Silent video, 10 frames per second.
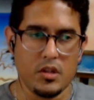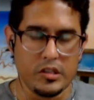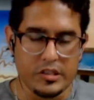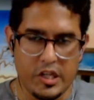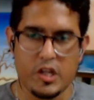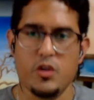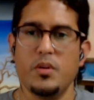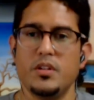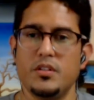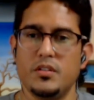
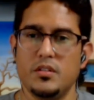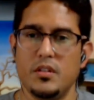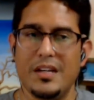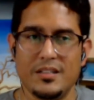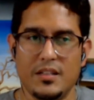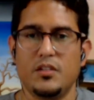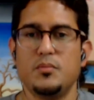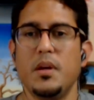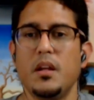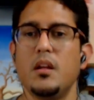continuous
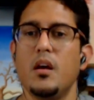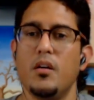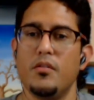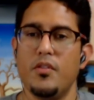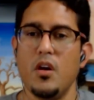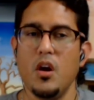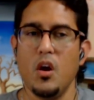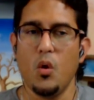assessment of